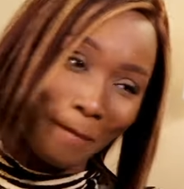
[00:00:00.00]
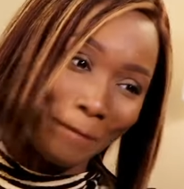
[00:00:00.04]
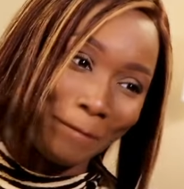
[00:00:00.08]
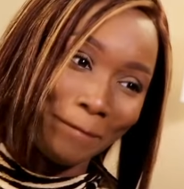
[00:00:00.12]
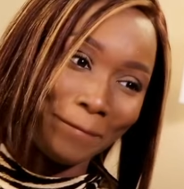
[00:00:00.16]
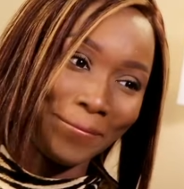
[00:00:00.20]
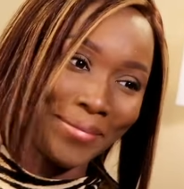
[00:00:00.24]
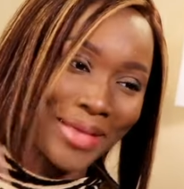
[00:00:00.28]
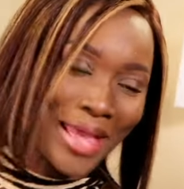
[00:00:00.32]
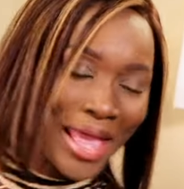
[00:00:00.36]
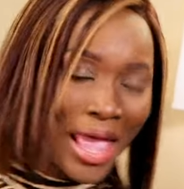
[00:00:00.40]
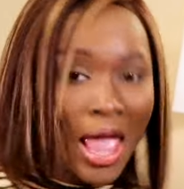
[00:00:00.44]
up.
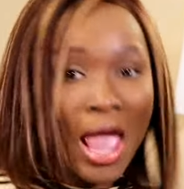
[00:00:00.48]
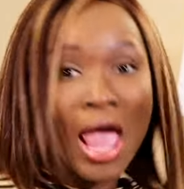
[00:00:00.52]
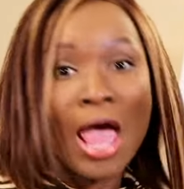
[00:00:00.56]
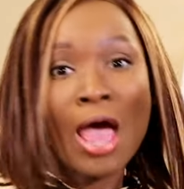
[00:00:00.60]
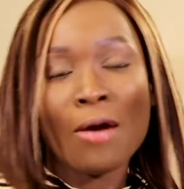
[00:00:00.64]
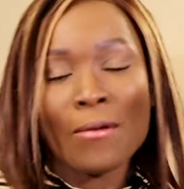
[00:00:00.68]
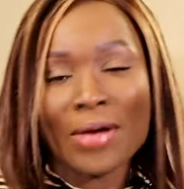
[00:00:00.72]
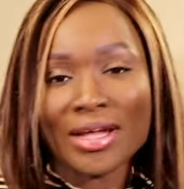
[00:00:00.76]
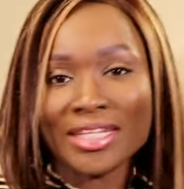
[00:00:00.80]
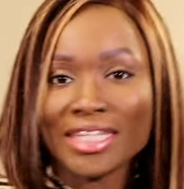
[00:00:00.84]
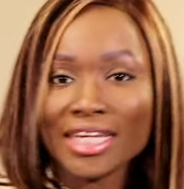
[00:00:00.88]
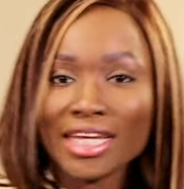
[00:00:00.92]

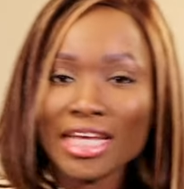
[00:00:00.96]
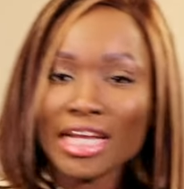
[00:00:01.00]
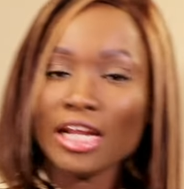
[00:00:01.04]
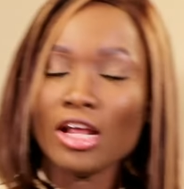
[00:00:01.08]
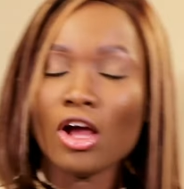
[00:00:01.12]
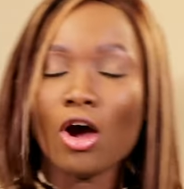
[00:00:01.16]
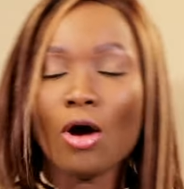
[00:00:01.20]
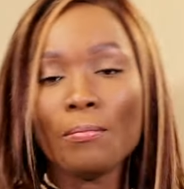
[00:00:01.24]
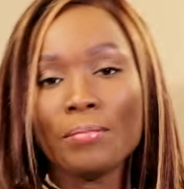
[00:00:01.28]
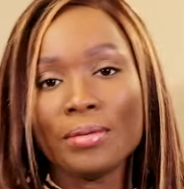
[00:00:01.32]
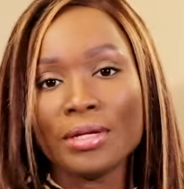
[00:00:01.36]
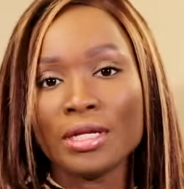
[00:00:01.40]
We're taking
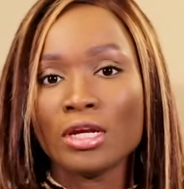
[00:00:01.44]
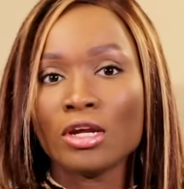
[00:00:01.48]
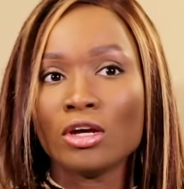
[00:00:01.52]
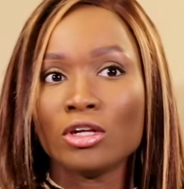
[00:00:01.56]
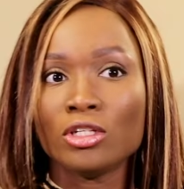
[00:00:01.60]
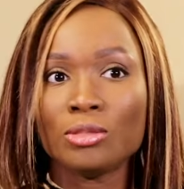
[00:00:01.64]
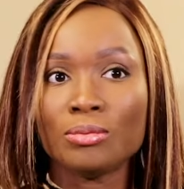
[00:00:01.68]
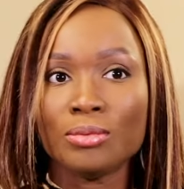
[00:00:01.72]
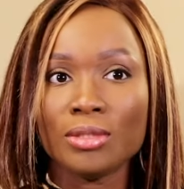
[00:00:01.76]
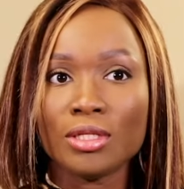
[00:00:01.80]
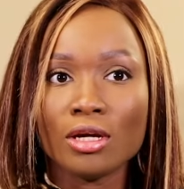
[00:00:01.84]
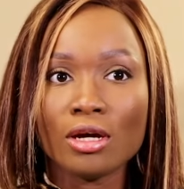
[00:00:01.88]
it up a
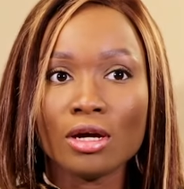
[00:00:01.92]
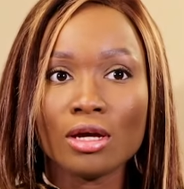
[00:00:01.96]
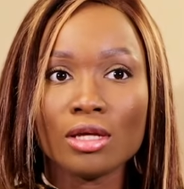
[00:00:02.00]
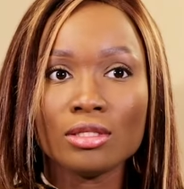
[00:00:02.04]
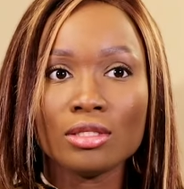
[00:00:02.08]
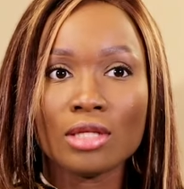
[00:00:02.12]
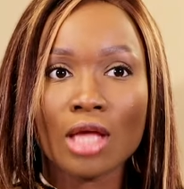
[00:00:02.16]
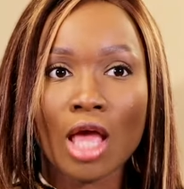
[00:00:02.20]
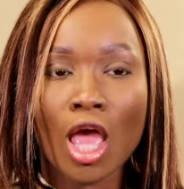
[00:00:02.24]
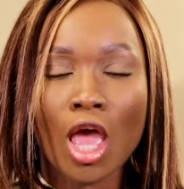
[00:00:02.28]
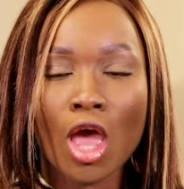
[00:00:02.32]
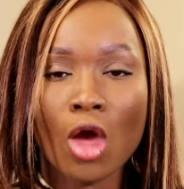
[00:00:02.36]
notch
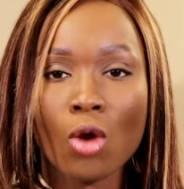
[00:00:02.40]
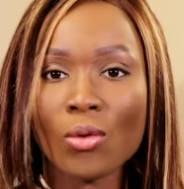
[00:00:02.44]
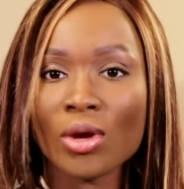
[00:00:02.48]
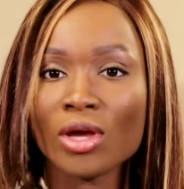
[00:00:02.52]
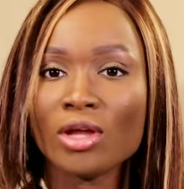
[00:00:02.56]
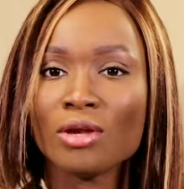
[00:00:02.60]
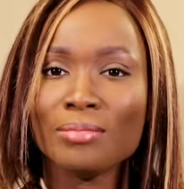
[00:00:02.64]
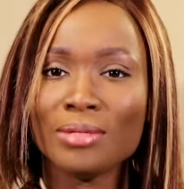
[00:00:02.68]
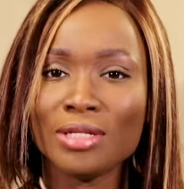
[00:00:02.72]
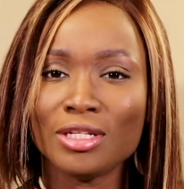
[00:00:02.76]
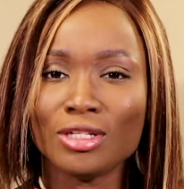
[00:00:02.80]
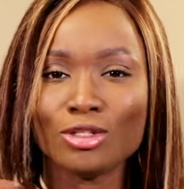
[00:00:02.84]
because we're
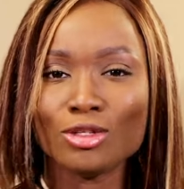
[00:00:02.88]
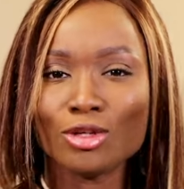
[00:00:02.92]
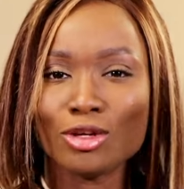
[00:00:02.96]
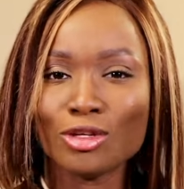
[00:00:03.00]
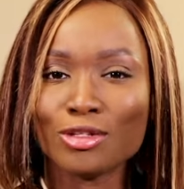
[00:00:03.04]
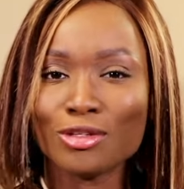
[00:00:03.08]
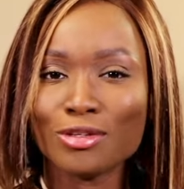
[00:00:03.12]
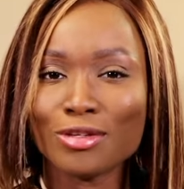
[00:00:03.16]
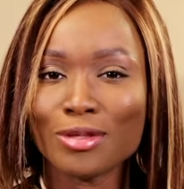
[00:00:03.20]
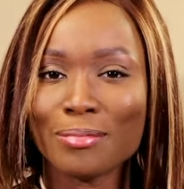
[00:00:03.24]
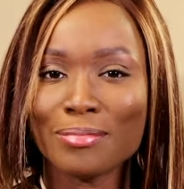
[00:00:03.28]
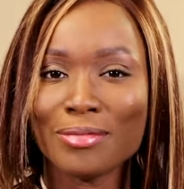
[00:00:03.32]
going to be
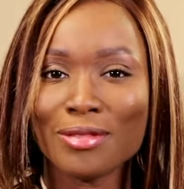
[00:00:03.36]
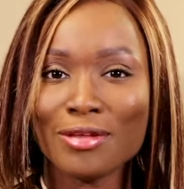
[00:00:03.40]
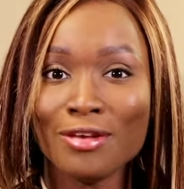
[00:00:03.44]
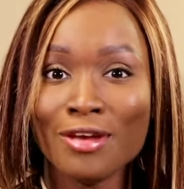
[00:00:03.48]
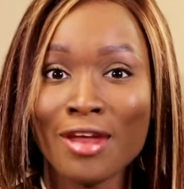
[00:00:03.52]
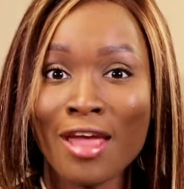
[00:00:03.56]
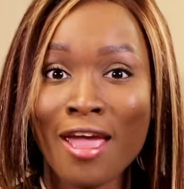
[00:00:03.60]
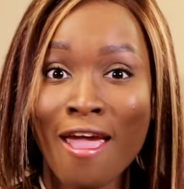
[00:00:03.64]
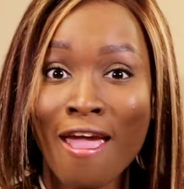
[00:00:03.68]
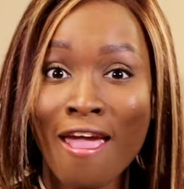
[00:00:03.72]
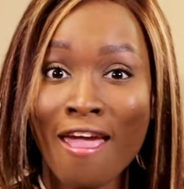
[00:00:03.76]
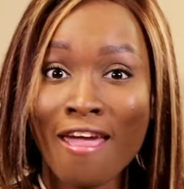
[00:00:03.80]
discussing something
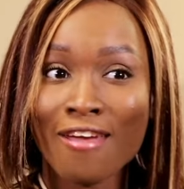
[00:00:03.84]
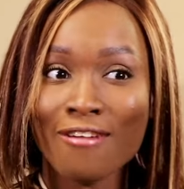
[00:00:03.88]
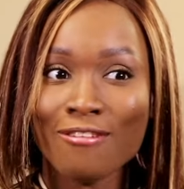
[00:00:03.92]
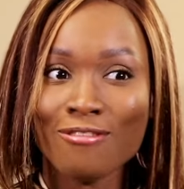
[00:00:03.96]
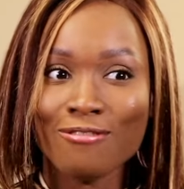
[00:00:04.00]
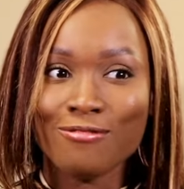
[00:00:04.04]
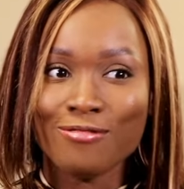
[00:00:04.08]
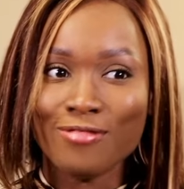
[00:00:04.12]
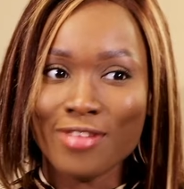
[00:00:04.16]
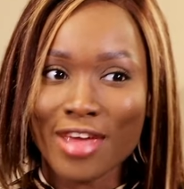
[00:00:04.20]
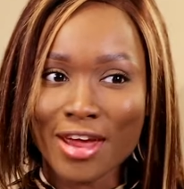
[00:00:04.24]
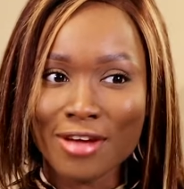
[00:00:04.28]

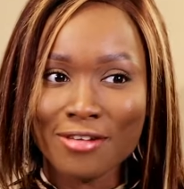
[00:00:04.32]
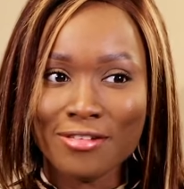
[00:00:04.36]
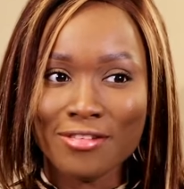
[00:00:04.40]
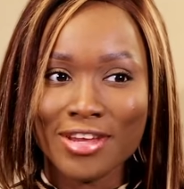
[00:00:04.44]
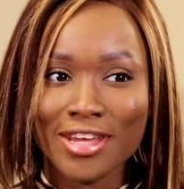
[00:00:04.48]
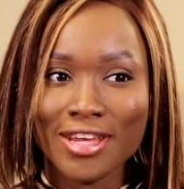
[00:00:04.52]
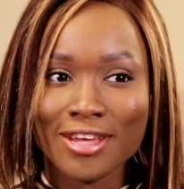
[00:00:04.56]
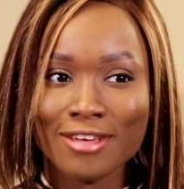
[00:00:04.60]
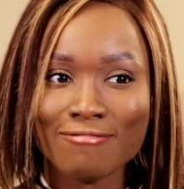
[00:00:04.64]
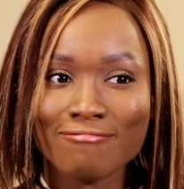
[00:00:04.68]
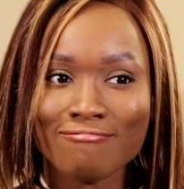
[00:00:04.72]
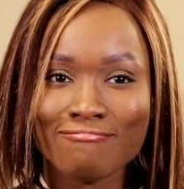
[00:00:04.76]

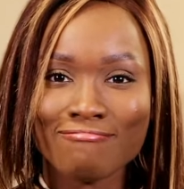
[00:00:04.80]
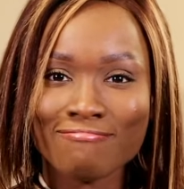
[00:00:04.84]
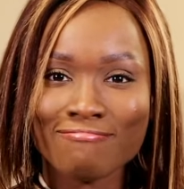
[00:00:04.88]
very